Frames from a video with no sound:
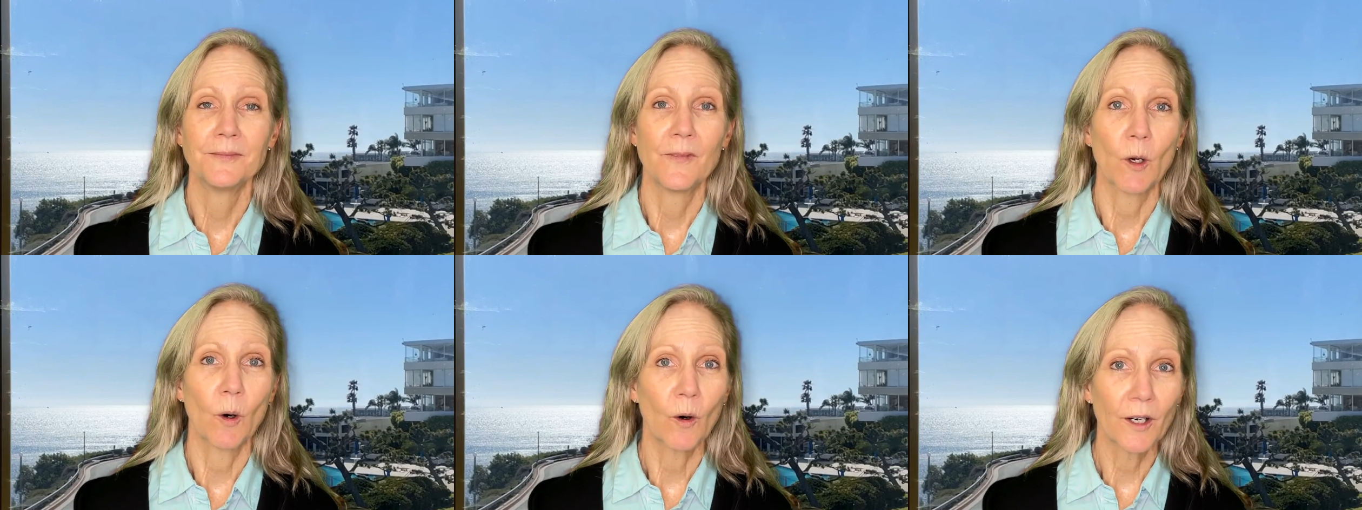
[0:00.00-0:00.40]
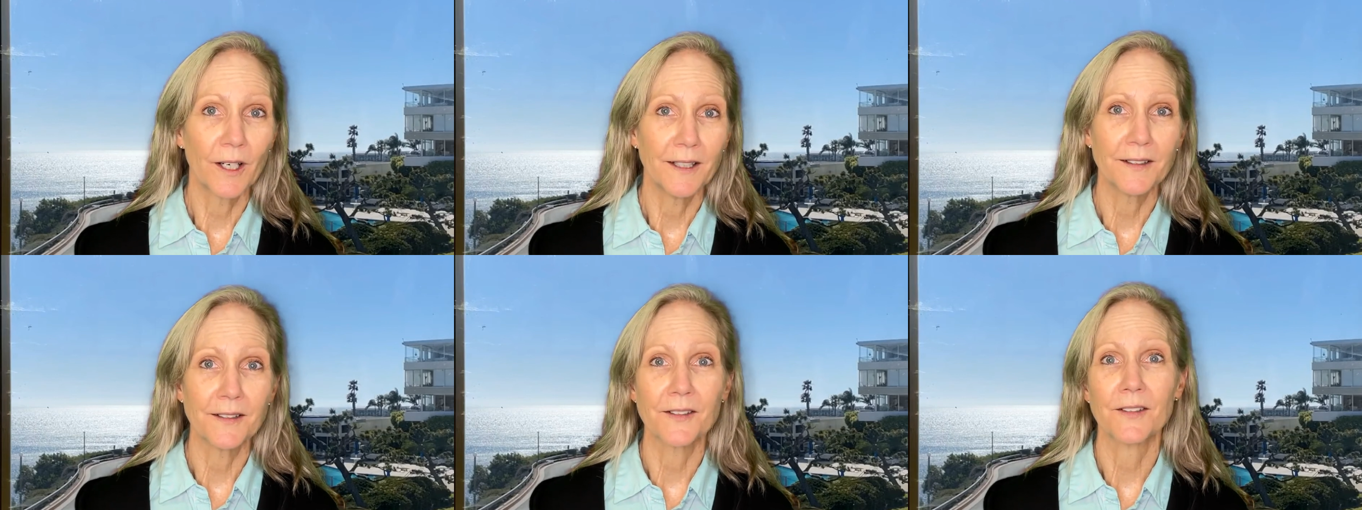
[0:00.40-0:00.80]

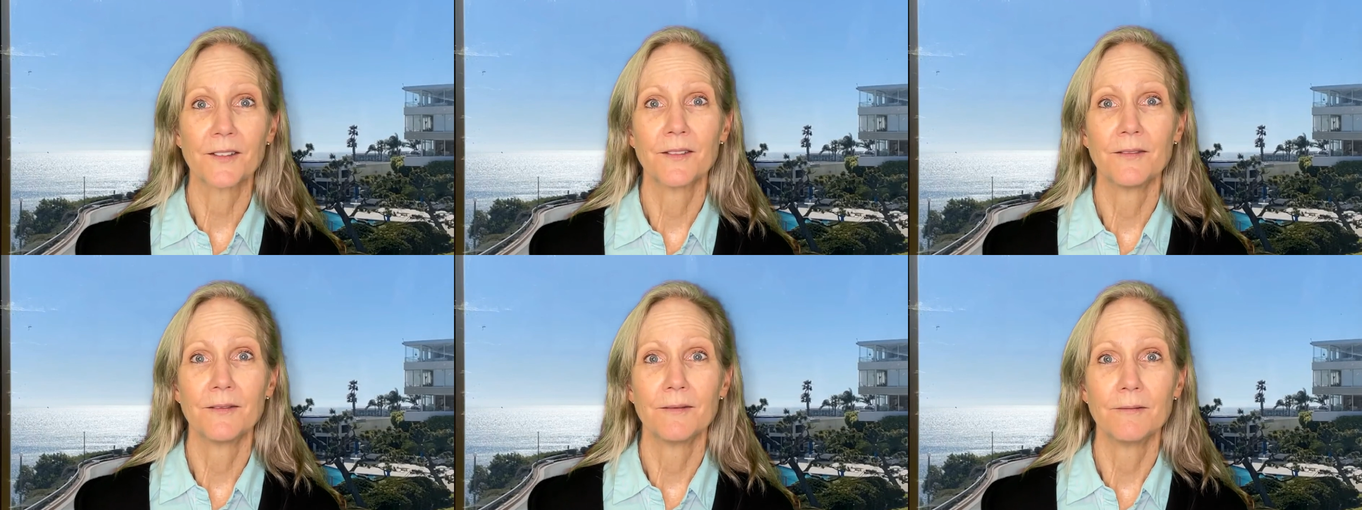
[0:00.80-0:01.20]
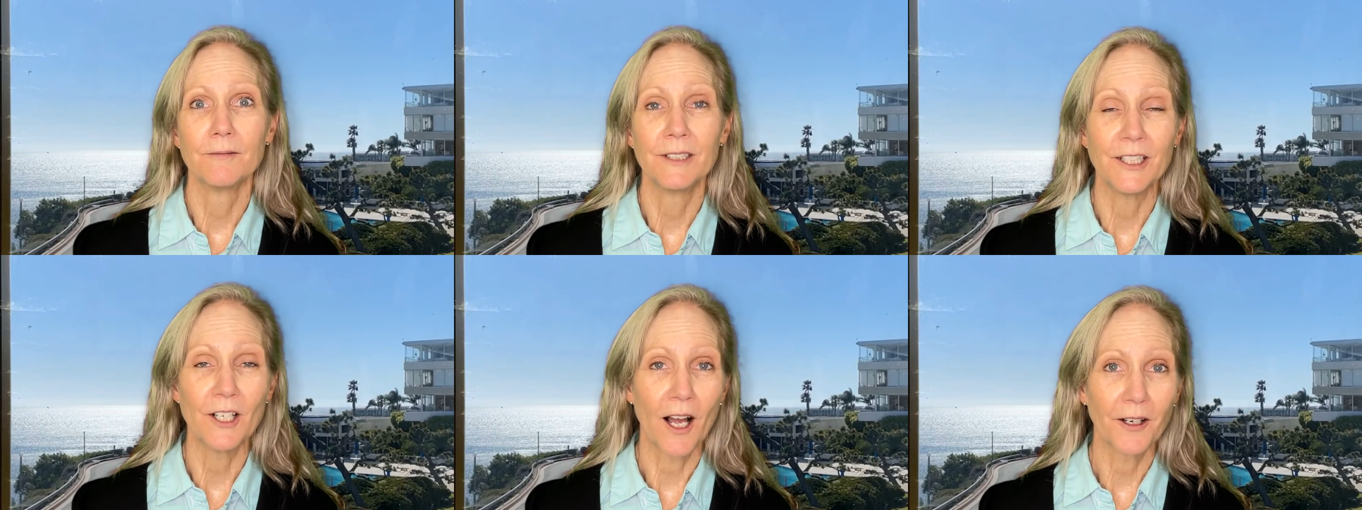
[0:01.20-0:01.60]
Torrance,
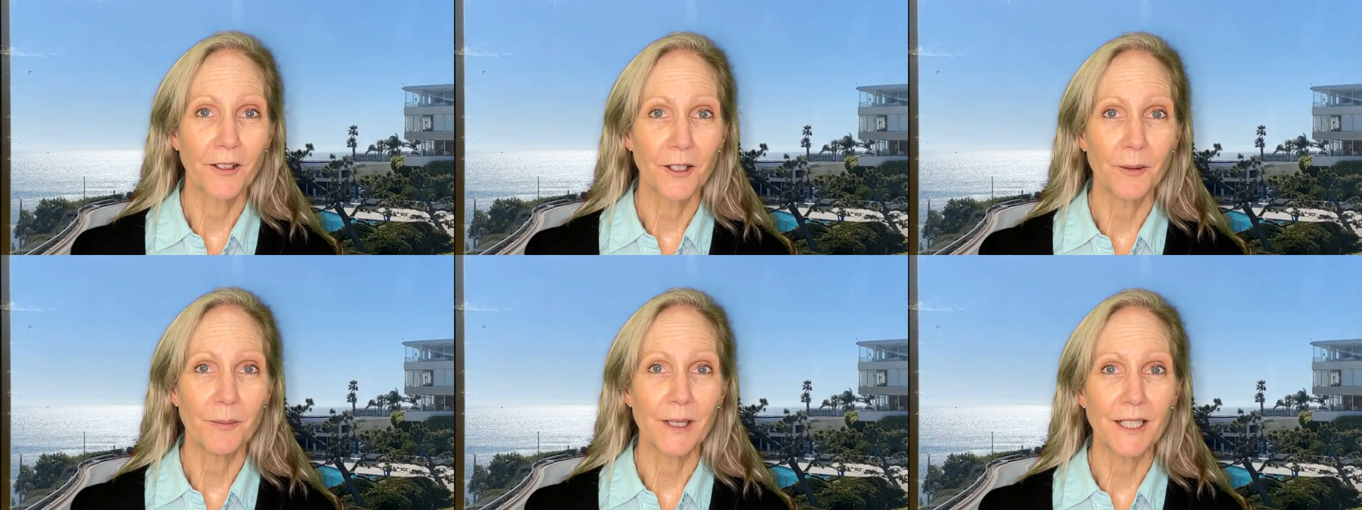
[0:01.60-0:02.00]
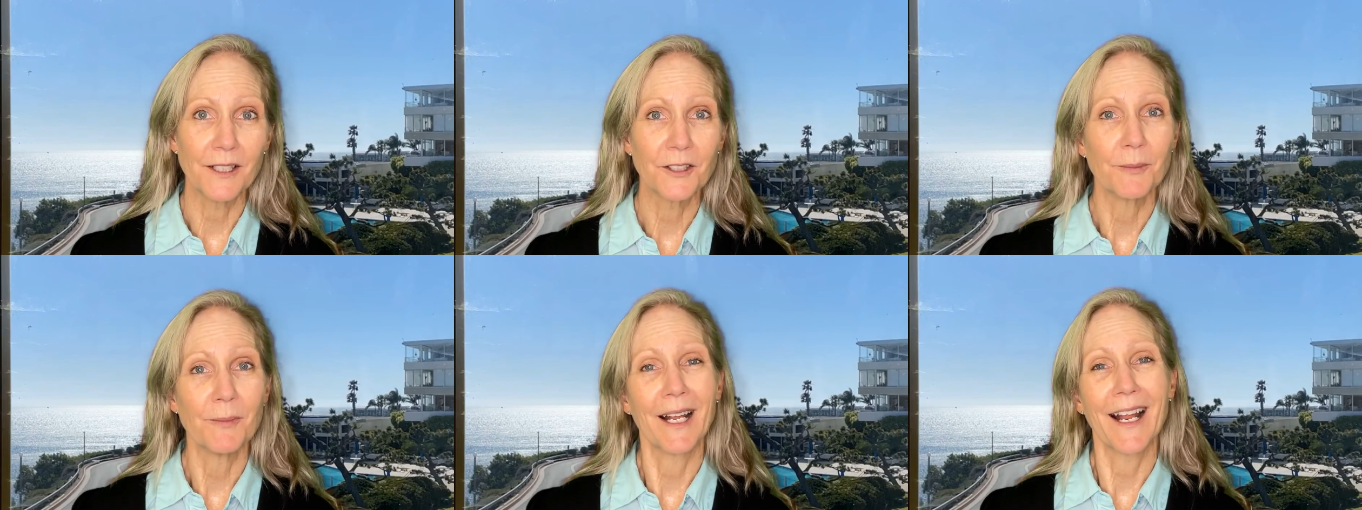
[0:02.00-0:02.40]
Redondo
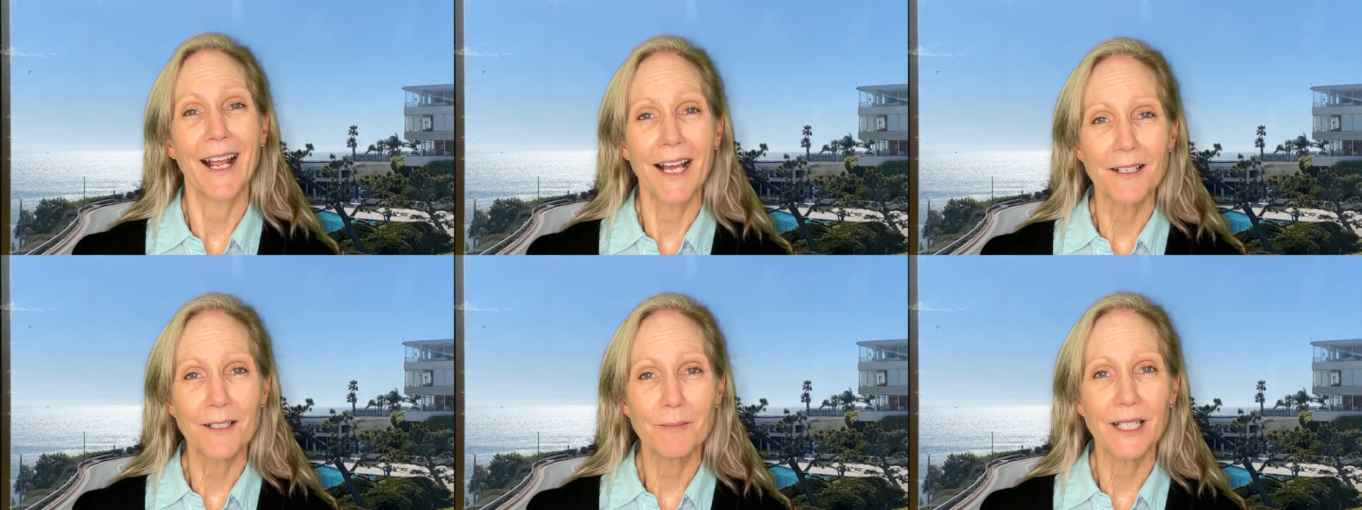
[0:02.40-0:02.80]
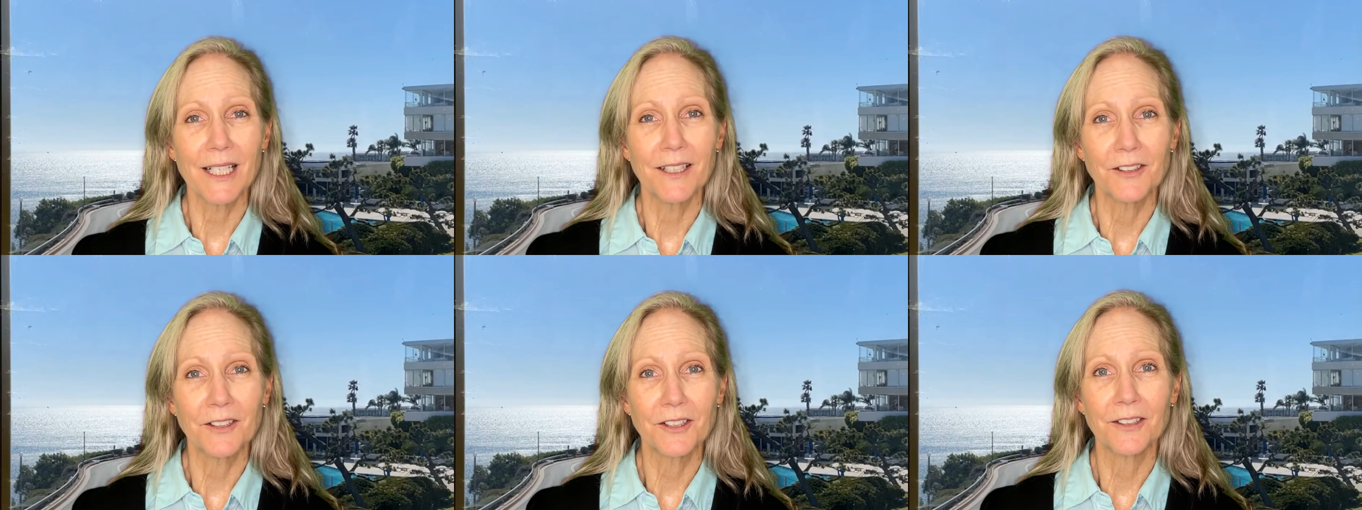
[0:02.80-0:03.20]
Beach, Manhattan
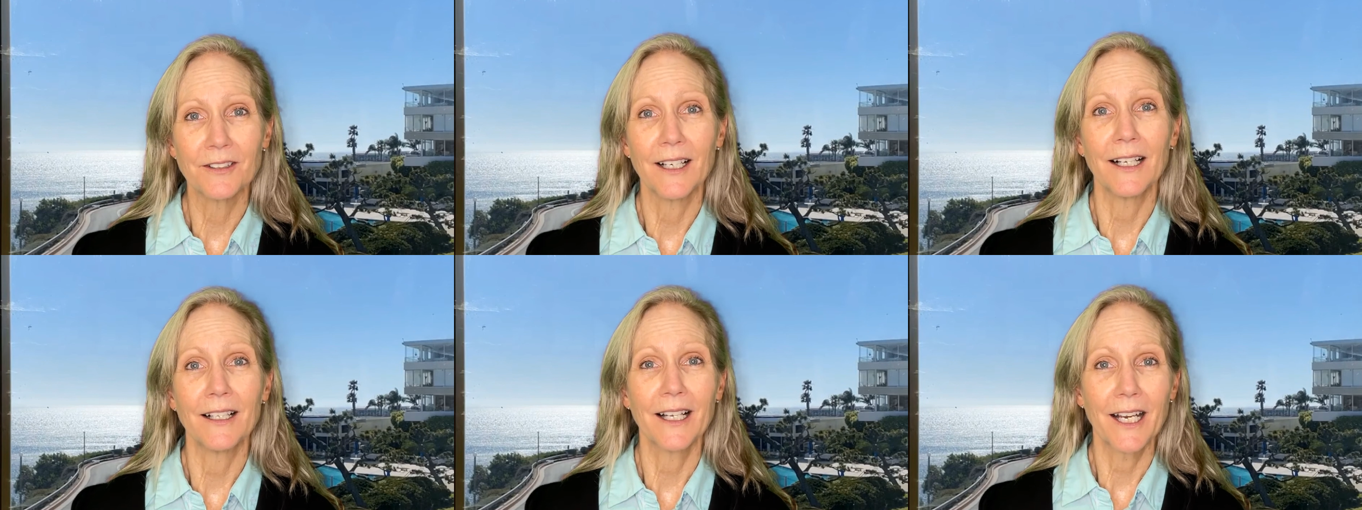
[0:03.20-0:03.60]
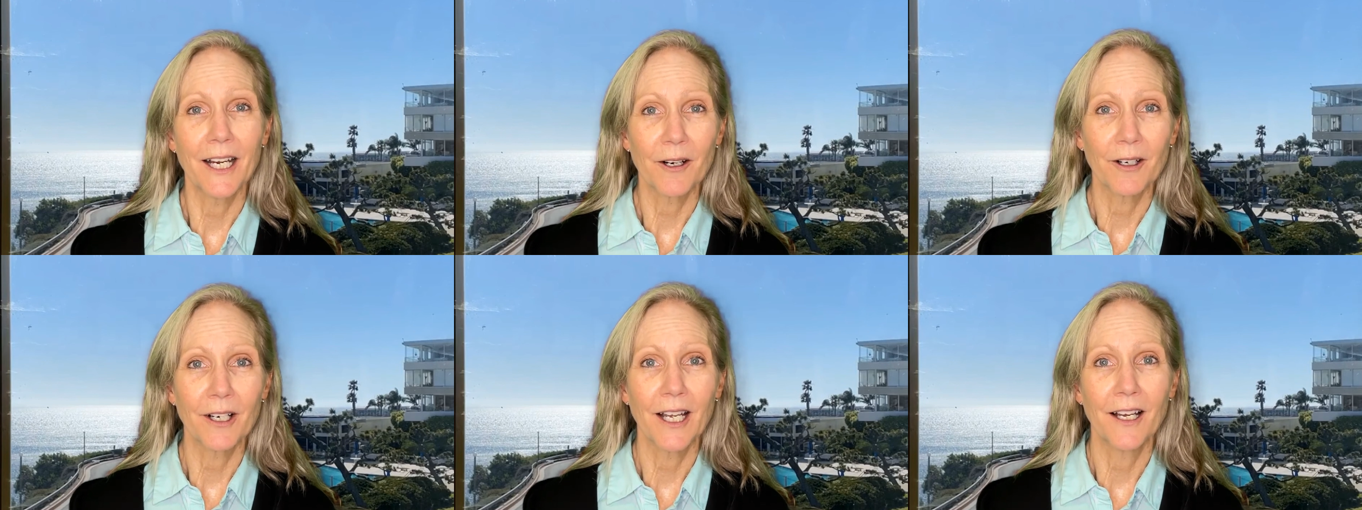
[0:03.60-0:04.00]
Beach, L A
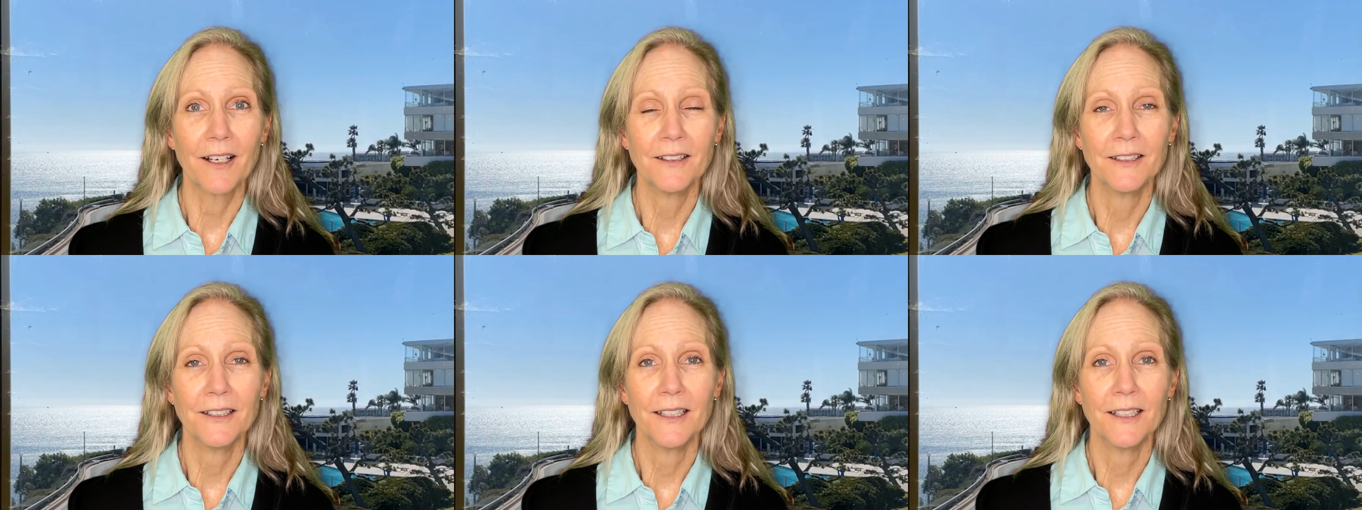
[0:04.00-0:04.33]
area?